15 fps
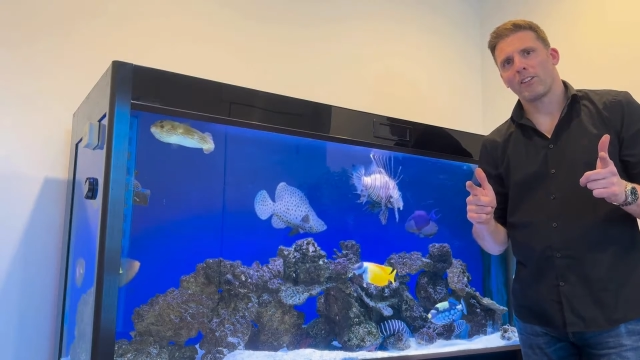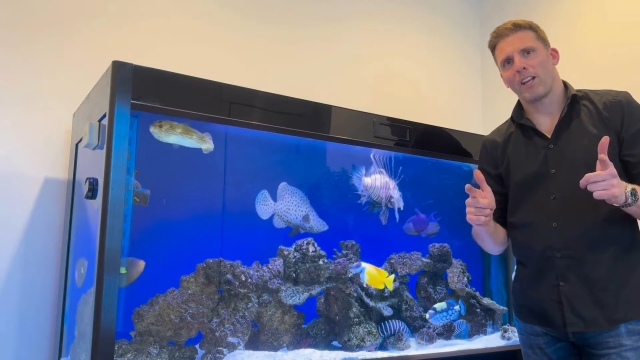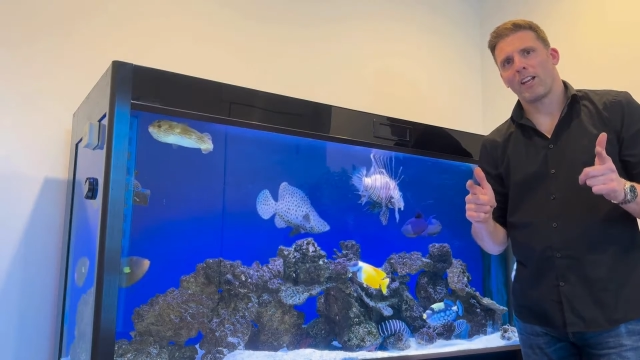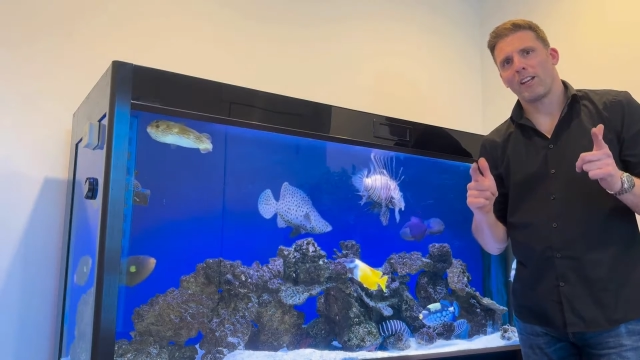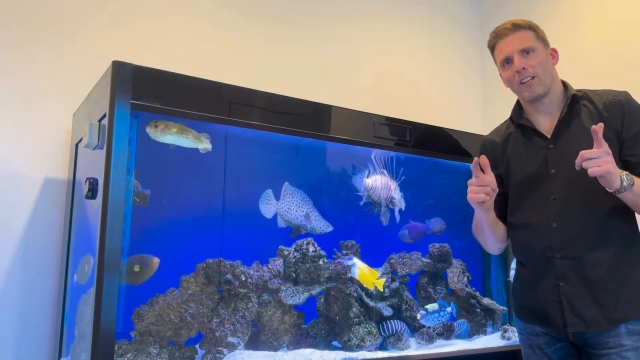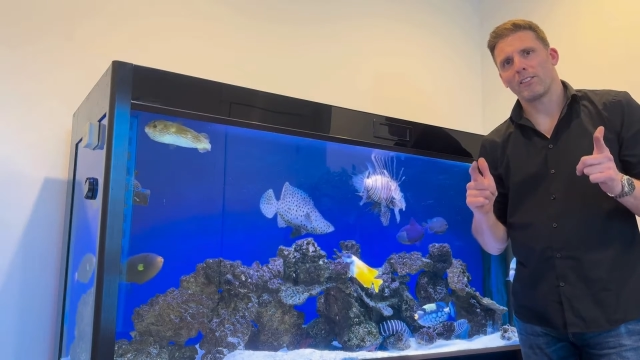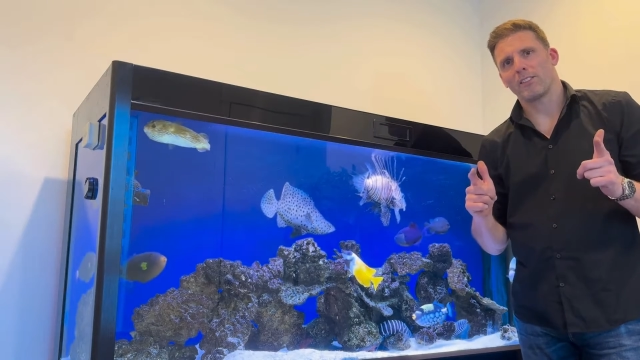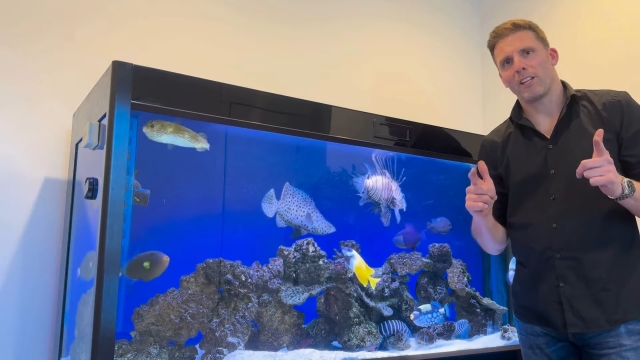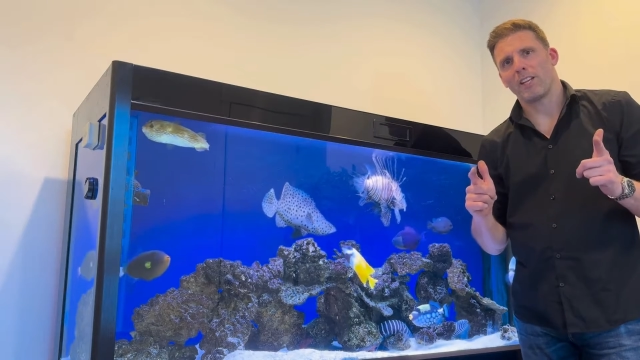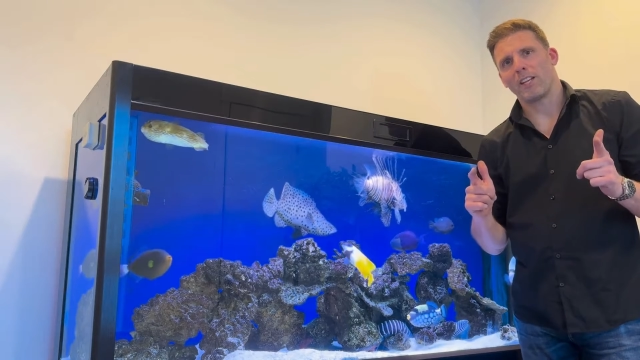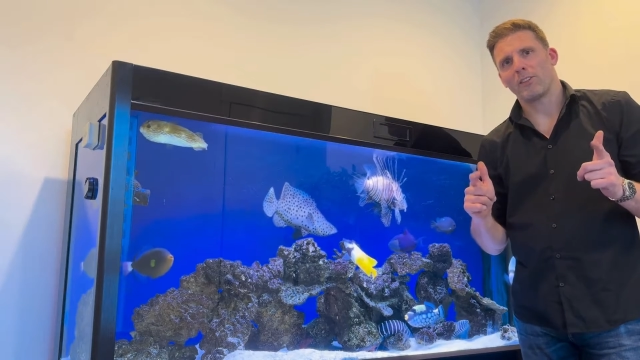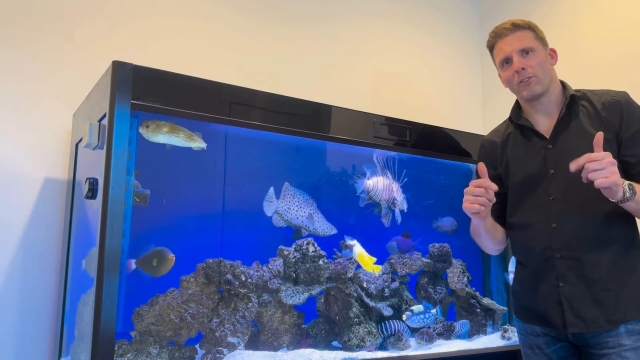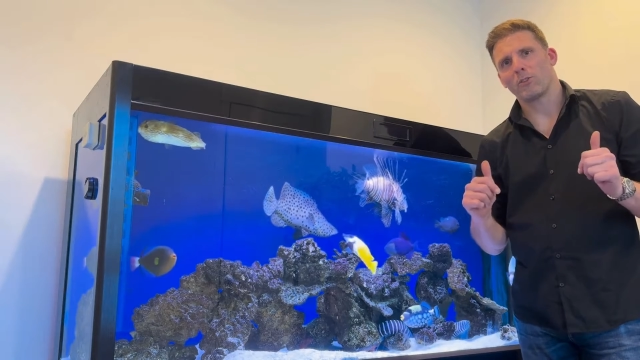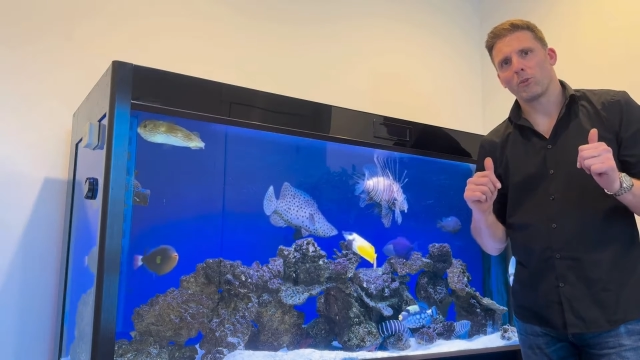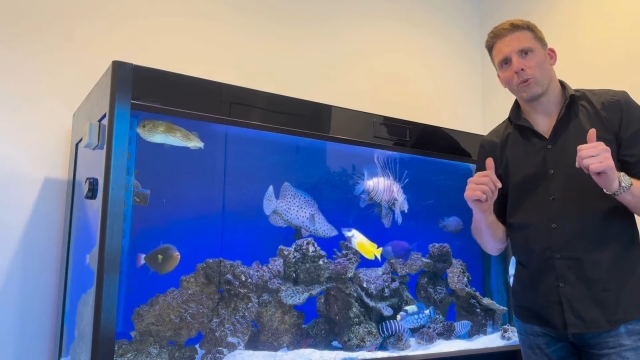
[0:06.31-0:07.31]
It is the
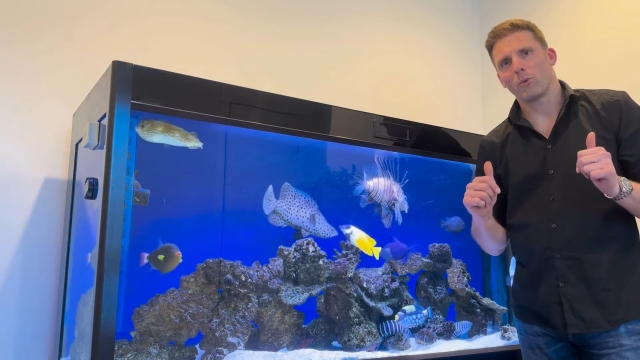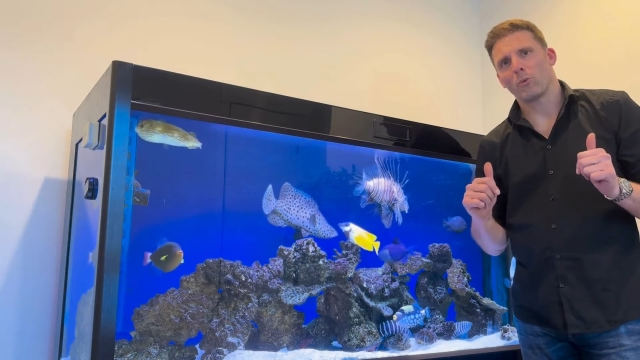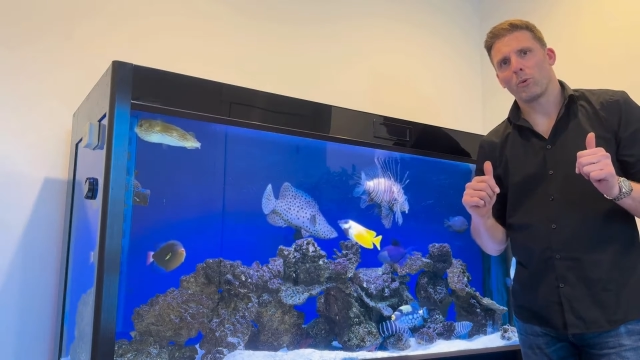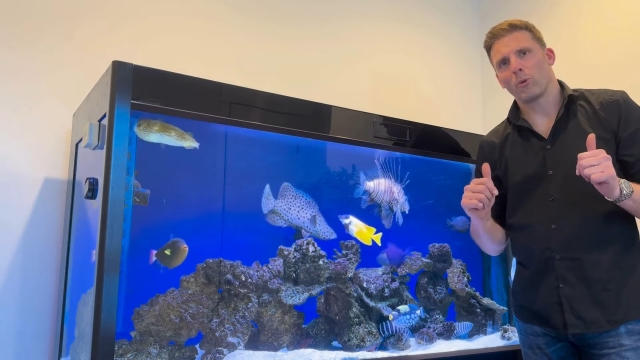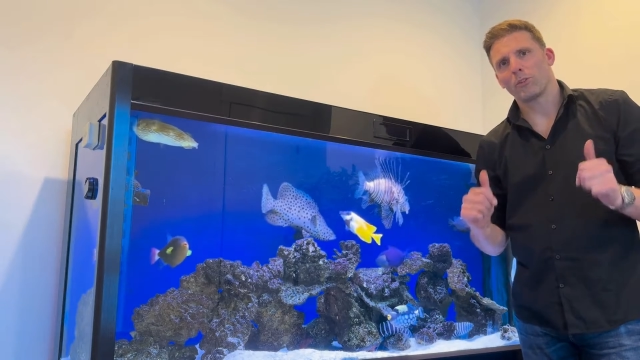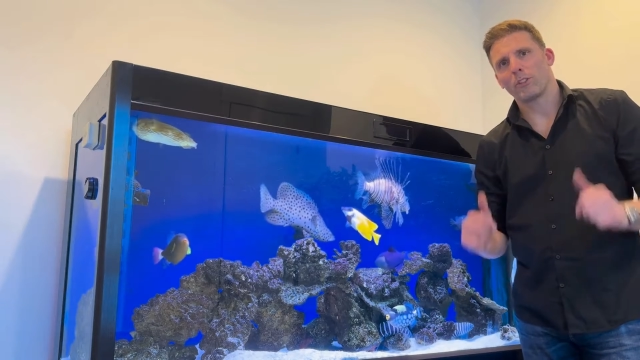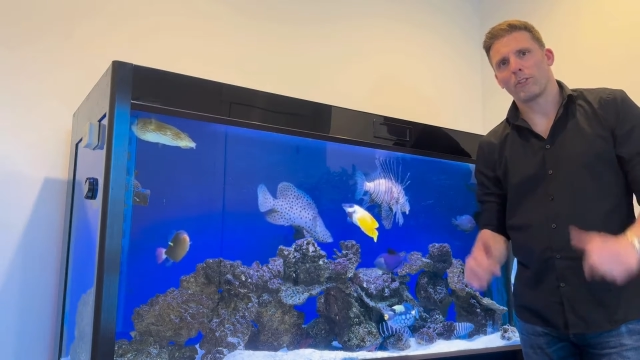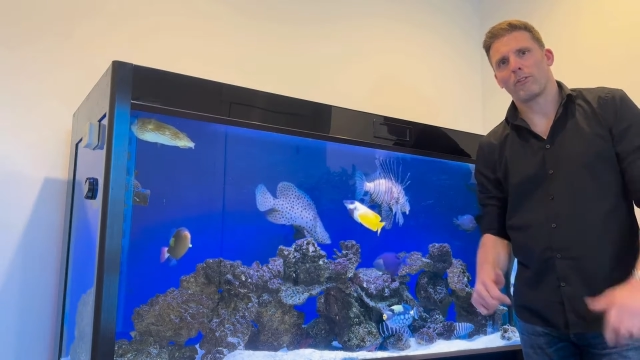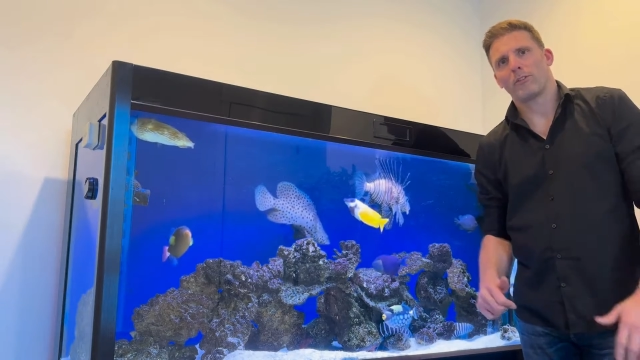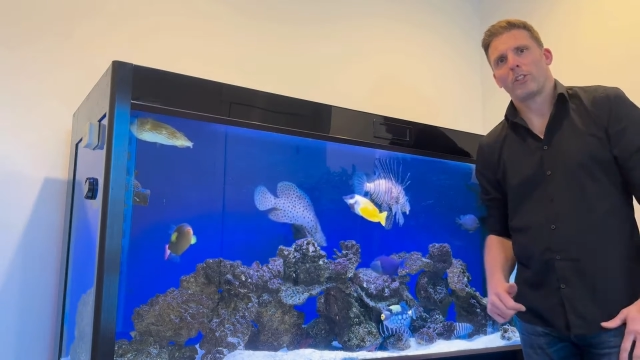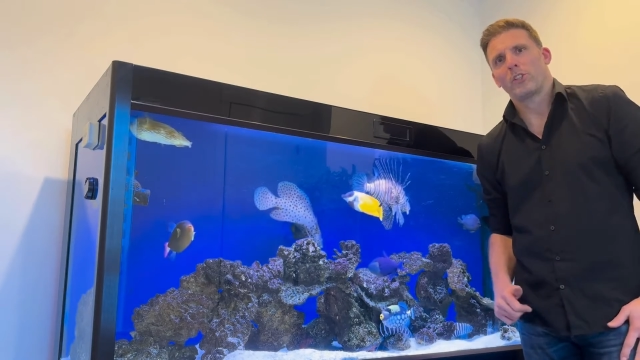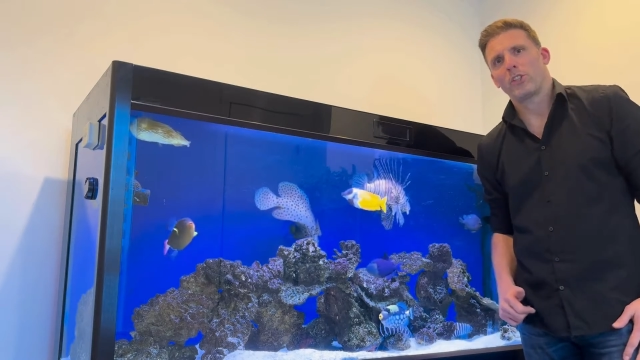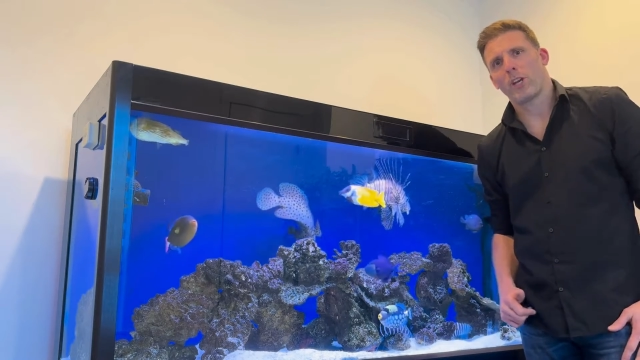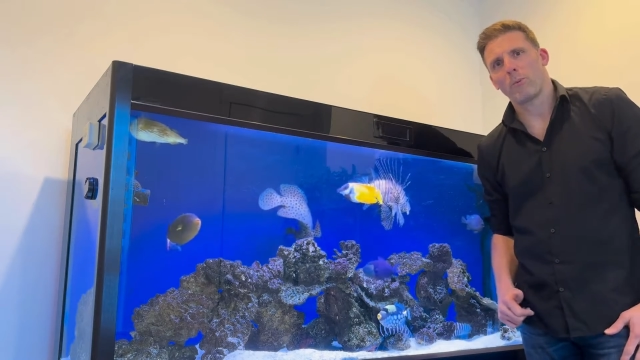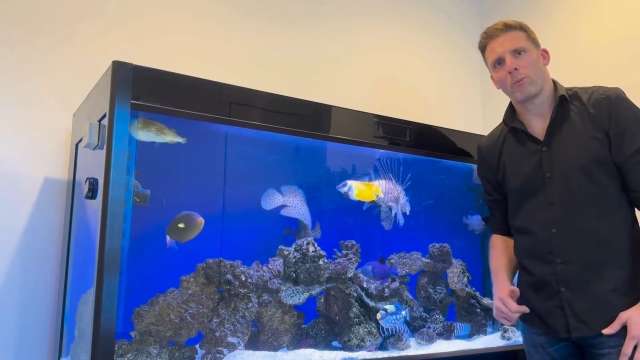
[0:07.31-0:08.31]
Saltwater
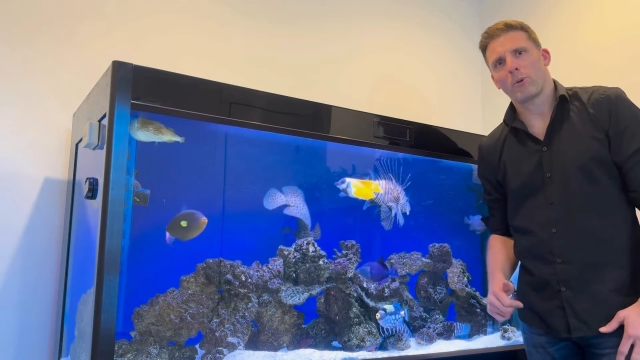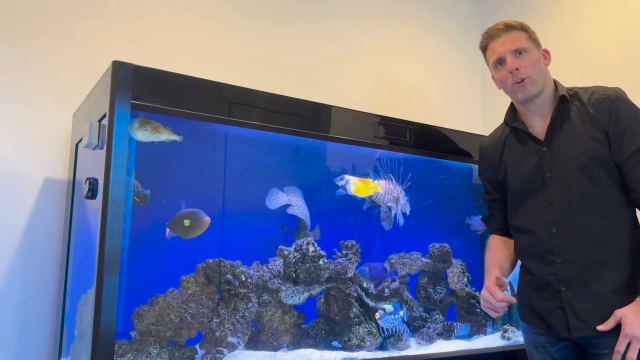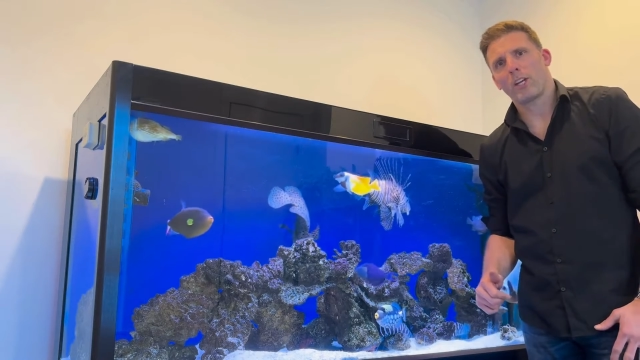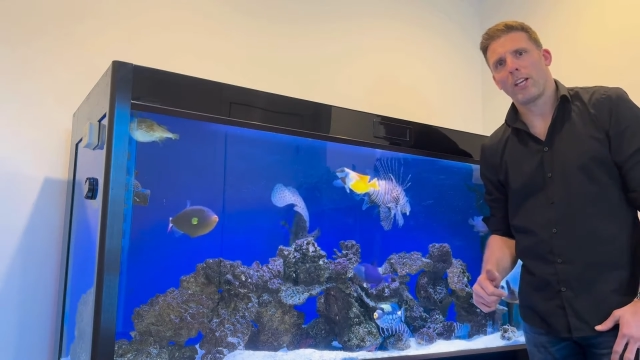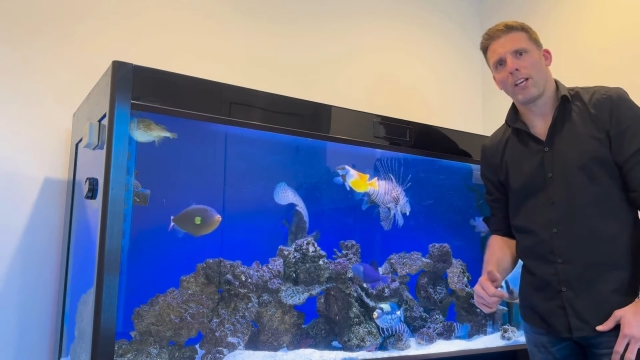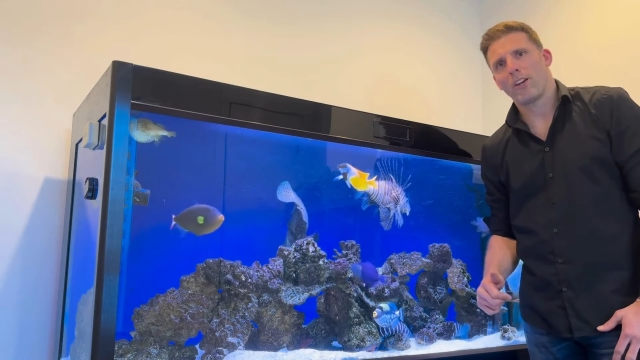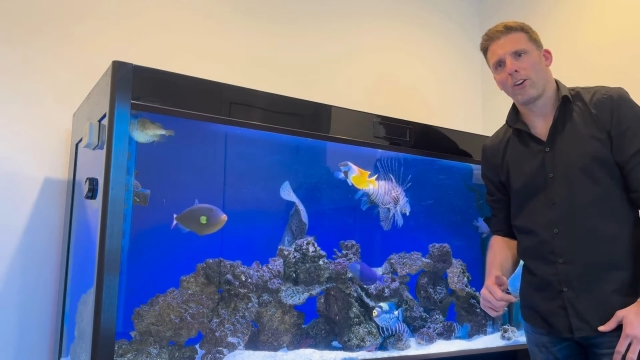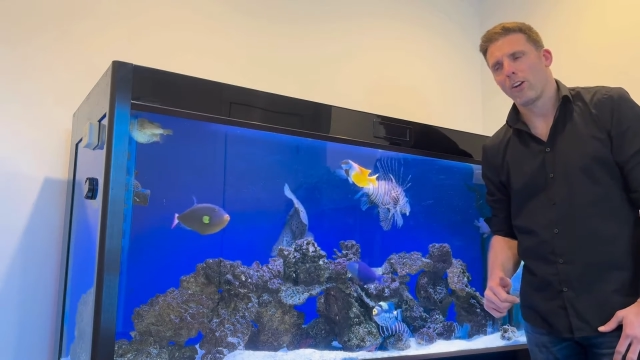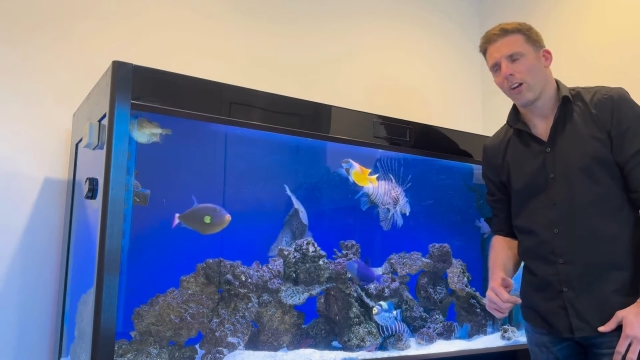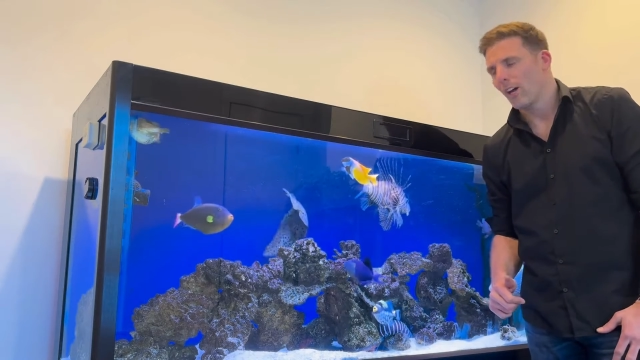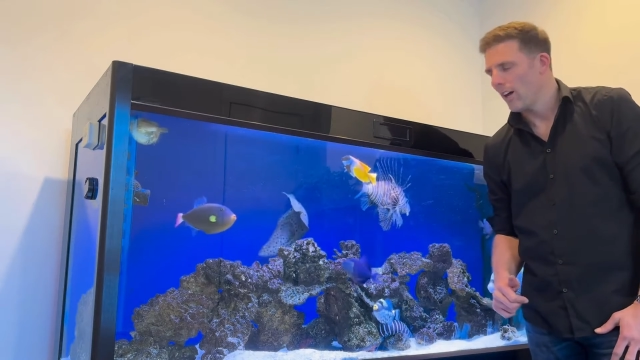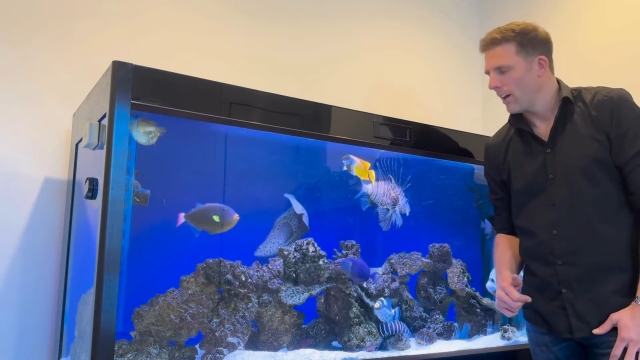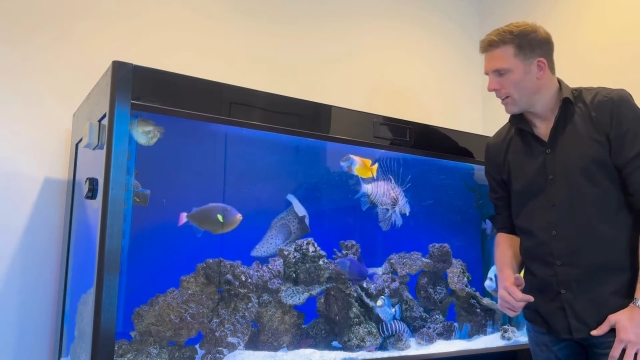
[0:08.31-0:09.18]
Fish Emperor here.